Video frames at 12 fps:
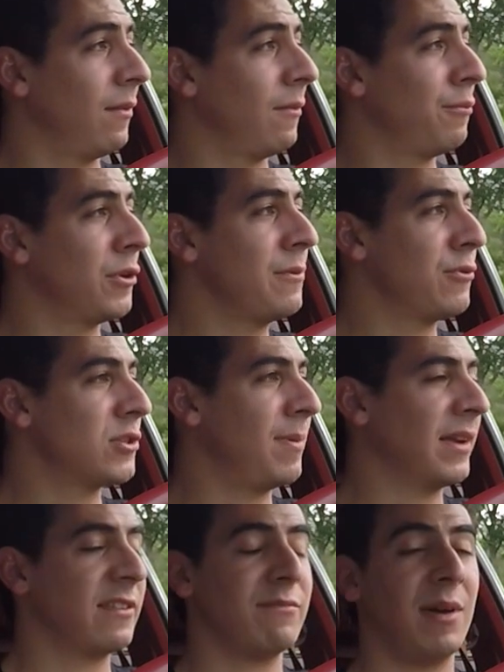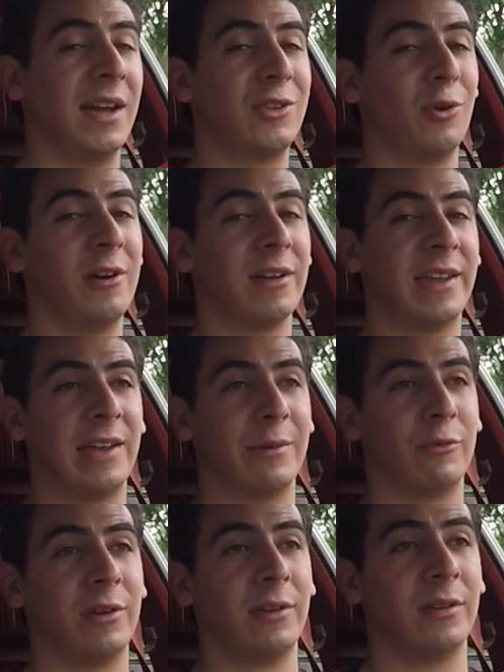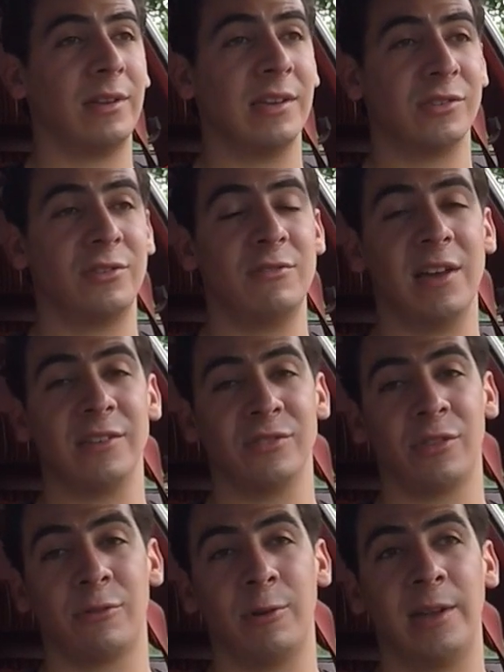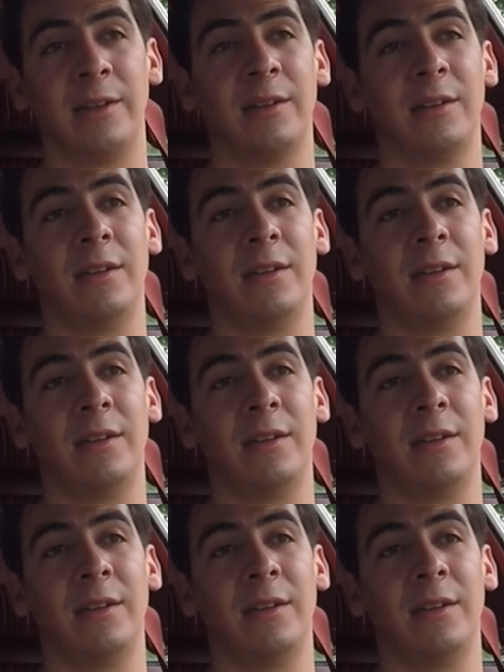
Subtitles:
Put in perspective, my Toyota Camry is a 2003